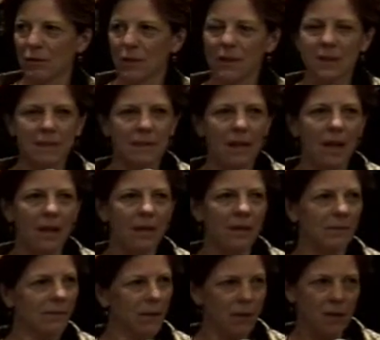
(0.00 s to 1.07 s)
It's not
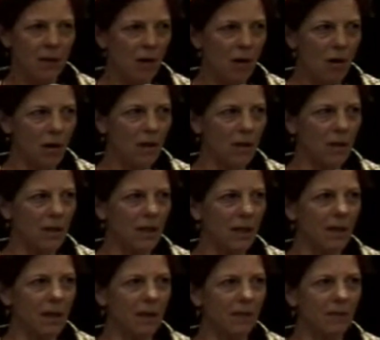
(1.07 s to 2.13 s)
very hard, and
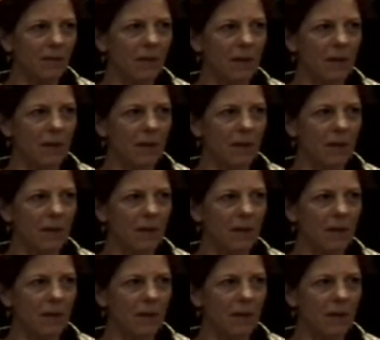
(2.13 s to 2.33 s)
I, and,